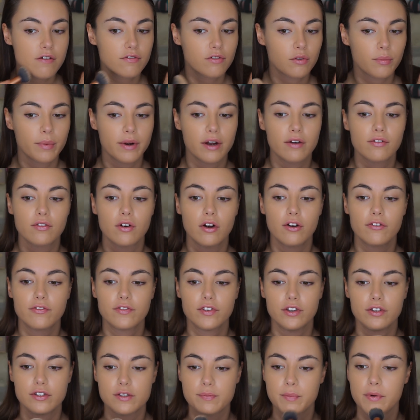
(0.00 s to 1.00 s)
from where I've got a
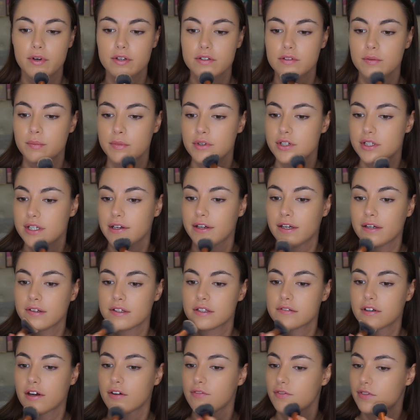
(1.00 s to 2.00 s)
few spots on my chin
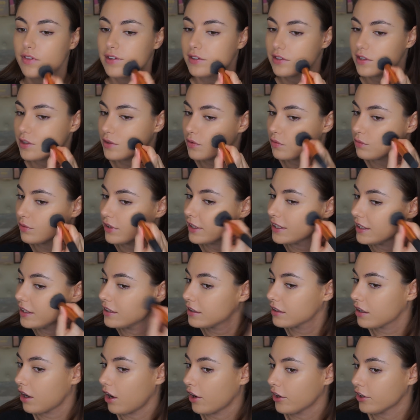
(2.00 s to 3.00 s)
and stuff, this is really
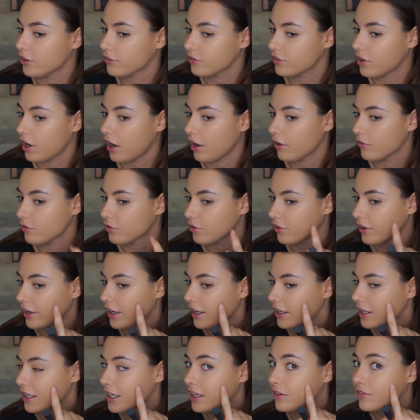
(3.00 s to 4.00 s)
kind of
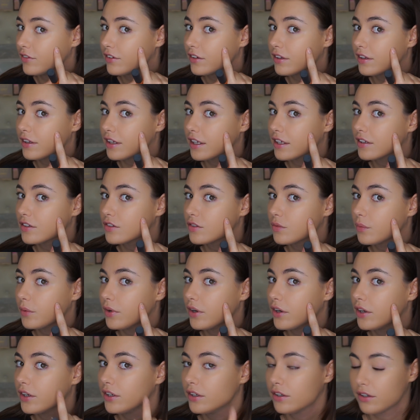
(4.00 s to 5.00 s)
covering, even this
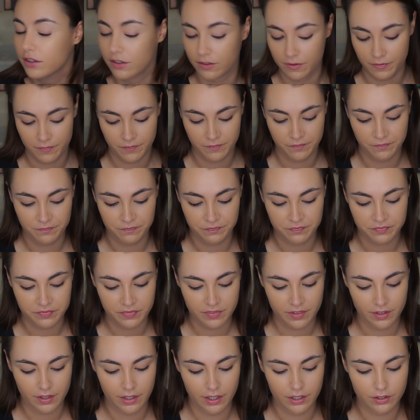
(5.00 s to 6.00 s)
one,
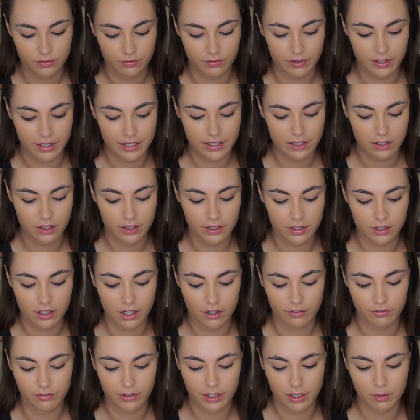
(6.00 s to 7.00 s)
it's really kind of
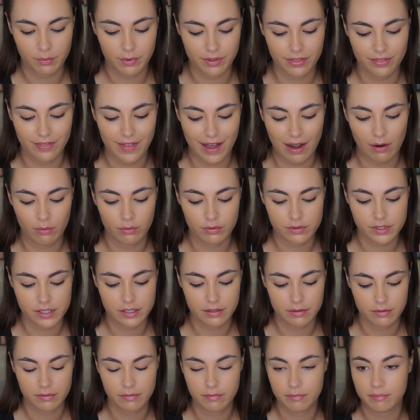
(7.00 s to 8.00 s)
covering without
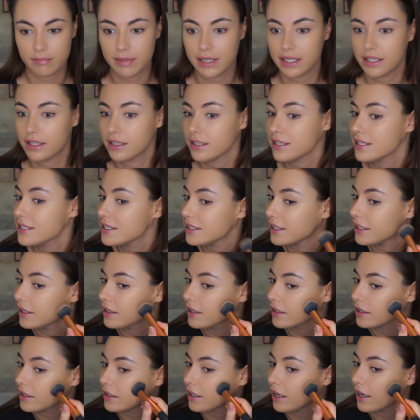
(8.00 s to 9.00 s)
me
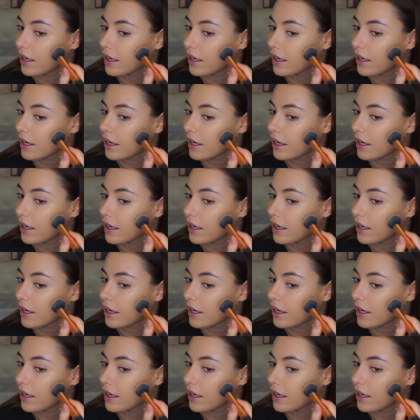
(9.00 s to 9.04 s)
concealing